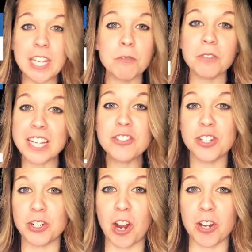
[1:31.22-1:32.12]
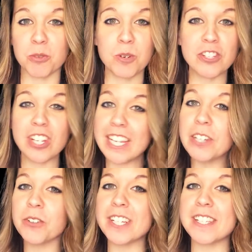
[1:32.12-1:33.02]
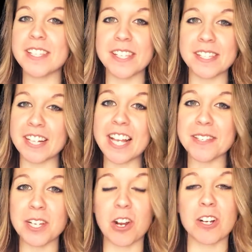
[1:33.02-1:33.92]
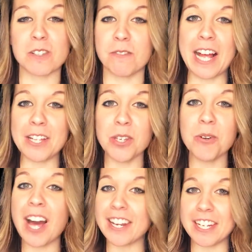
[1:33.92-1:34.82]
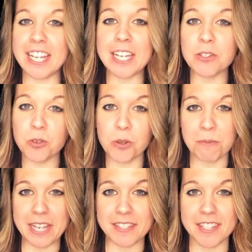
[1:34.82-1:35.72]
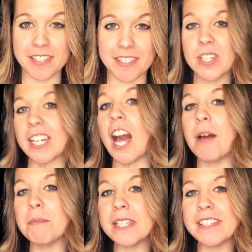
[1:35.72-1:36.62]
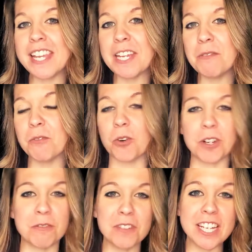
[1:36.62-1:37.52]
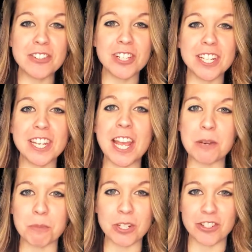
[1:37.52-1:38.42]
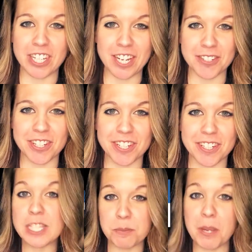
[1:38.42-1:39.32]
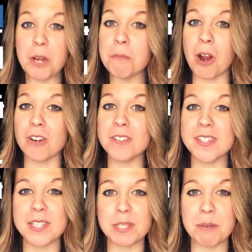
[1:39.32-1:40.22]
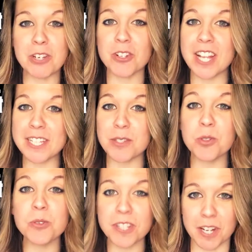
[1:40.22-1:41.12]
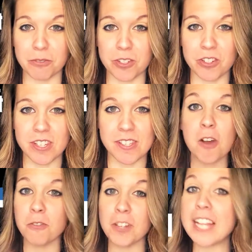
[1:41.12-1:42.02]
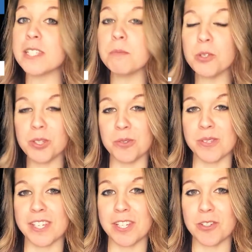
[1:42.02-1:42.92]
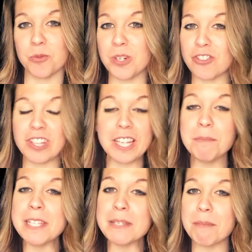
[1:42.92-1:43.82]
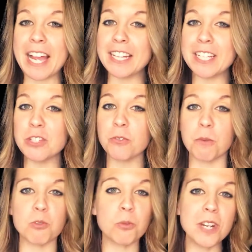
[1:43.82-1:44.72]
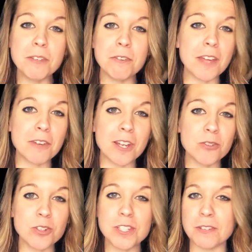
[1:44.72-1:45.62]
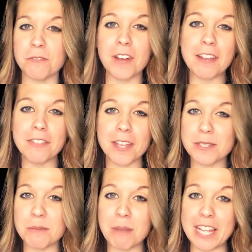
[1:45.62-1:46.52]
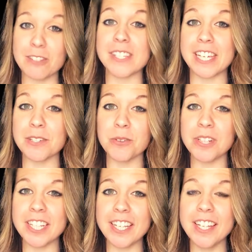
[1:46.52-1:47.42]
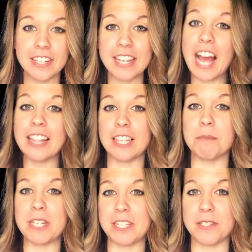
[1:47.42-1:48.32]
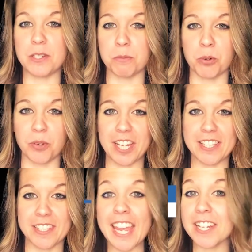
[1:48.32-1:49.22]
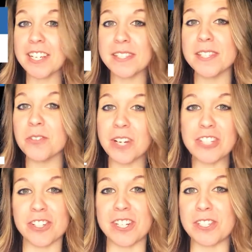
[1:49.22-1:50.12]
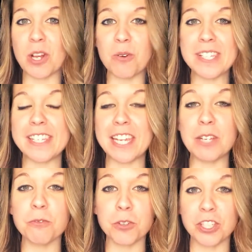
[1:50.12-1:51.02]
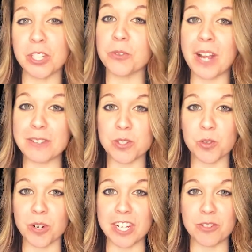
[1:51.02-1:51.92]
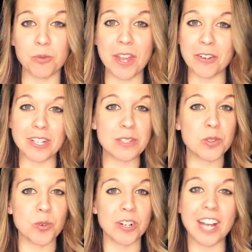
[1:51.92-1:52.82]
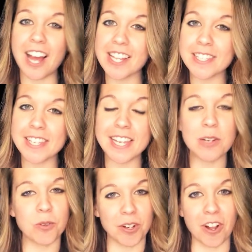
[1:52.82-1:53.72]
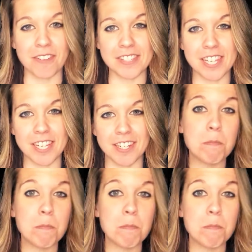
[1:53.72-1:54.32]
Inflation guard, which increases his classic car's value on an annual basis to compensate for inflation and appreciation. Spare parts and specialized tool coverages. Flexible usage, which limits mileage from twenty-five hundred to five thousand miles annually, not limited to parades. And consideration is always taken for year-round storage, whether it's stored on-site or off-site.